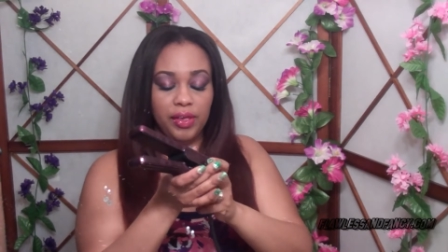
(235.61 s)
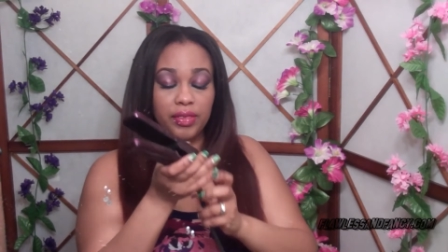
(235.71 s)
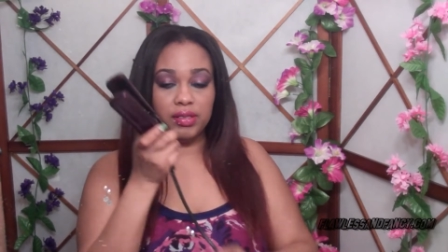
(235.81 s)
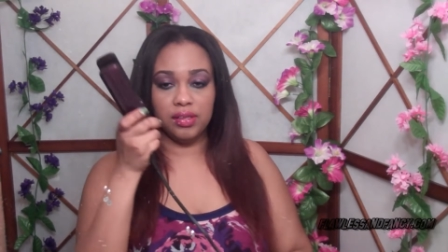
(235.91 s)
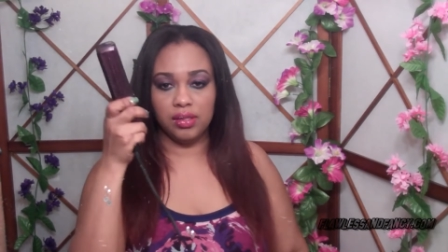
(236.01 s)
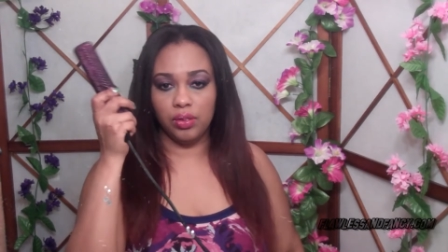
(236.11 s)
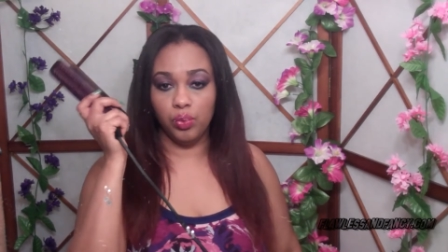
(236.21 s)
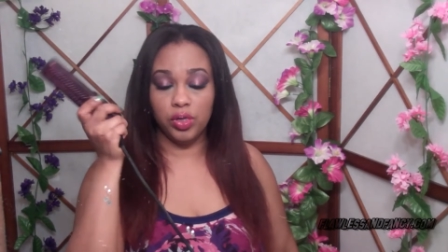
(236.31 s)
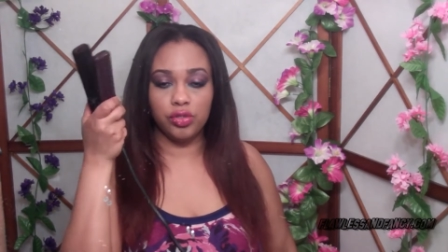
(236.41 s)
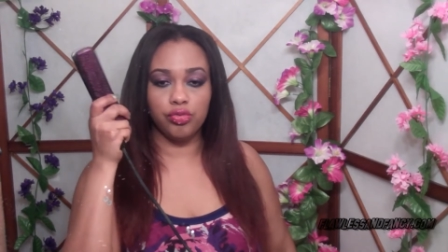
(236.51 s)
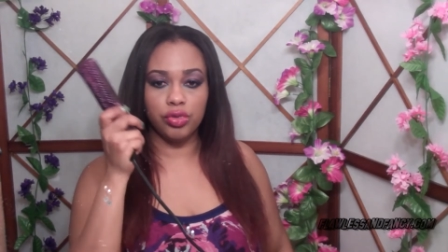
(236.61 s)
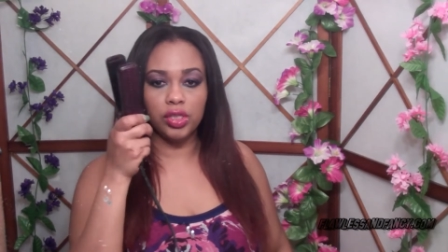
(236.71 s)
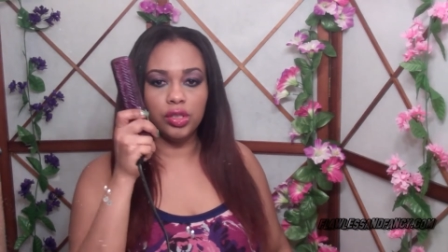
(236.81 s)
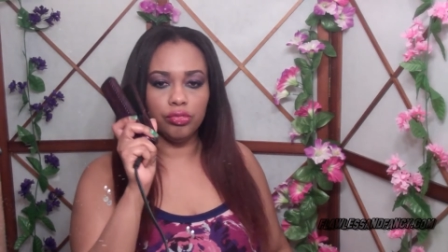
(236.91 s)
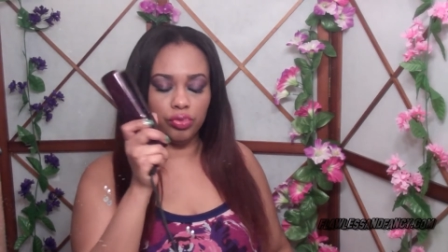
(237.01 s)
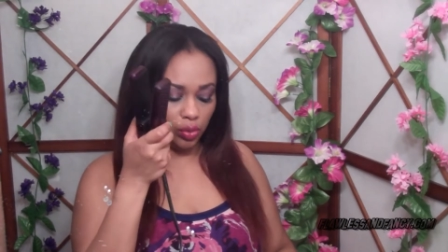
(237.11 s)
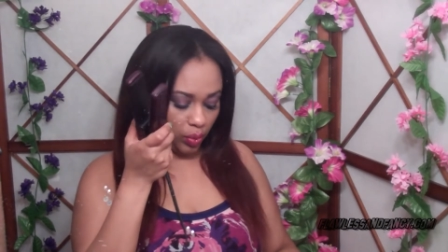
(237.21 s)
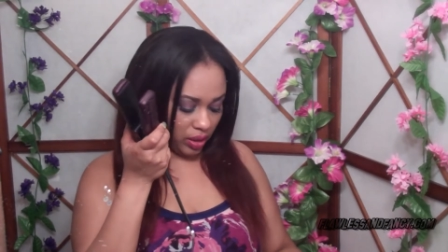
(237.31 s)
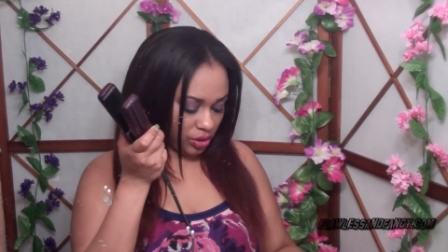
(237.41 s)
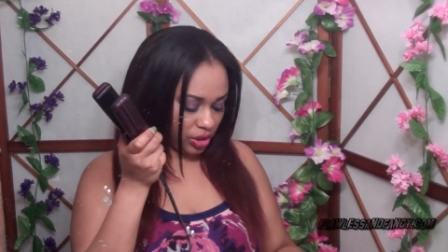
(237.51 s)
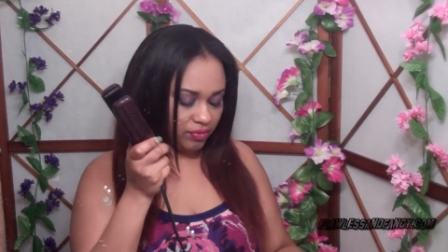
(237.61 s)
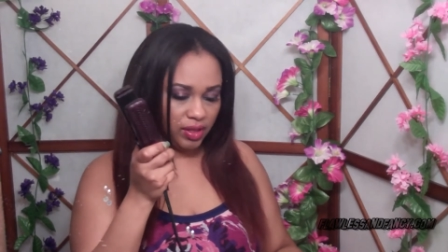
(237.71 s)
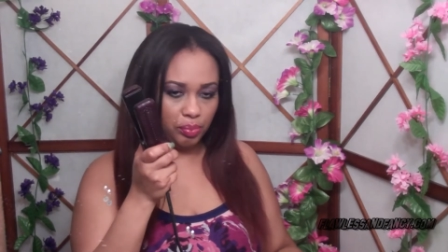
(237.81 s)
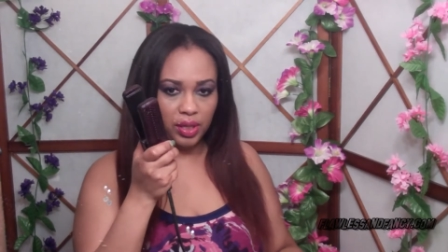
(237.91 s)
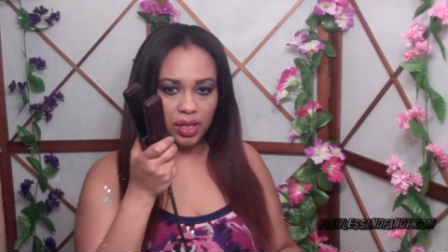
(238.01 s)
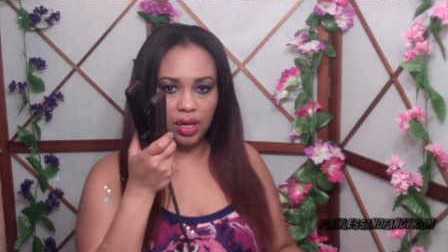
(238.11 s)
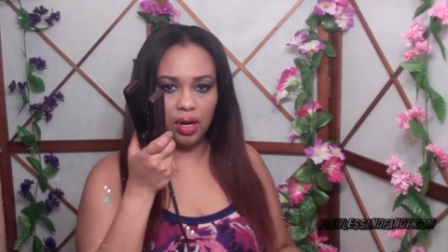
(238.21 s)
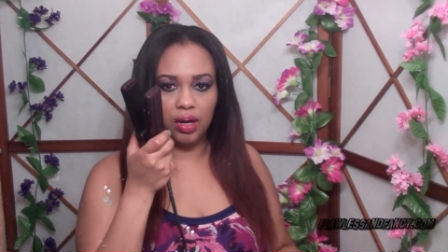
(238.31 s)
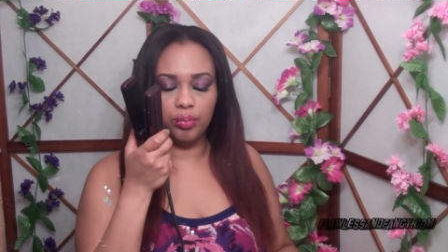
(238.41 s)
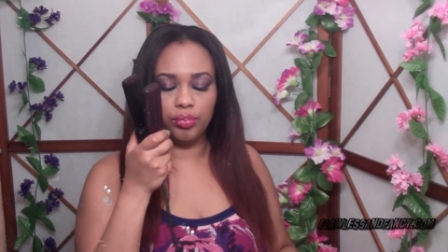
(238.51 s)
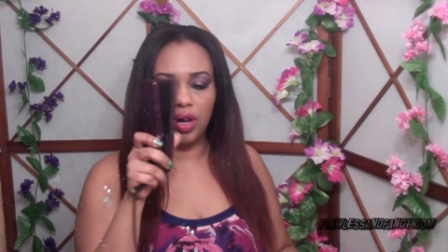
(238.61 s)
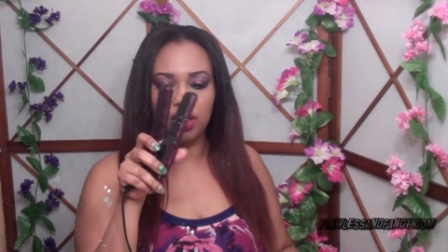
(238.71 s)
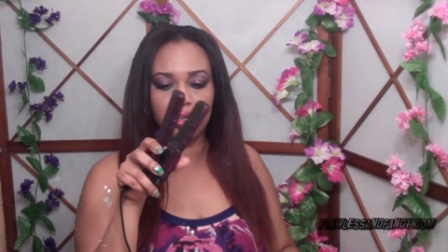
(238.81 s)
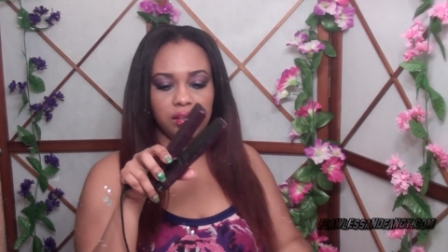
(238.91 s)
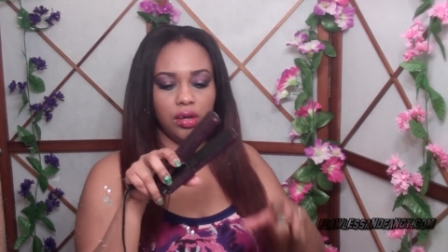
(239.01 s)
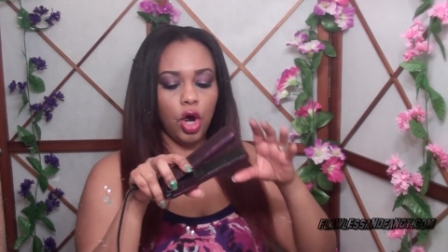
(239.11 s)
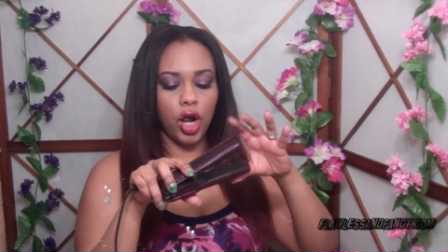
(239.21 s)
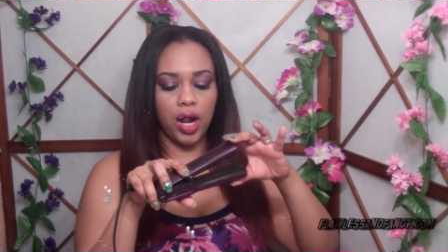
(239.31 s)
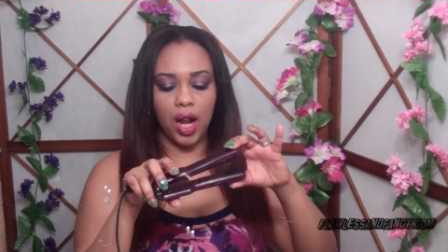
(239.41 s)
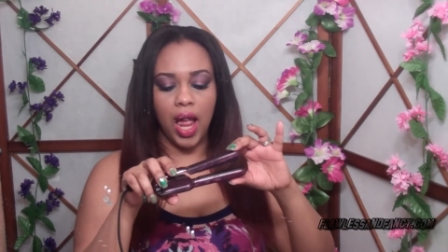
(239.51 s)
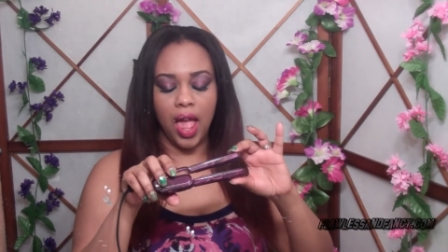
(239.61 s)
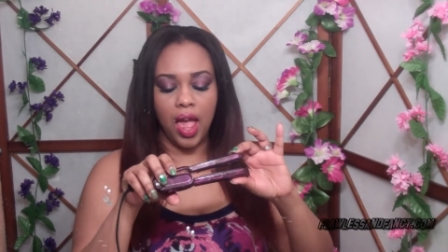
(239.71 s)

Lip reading: and this works really, really well. GVP products are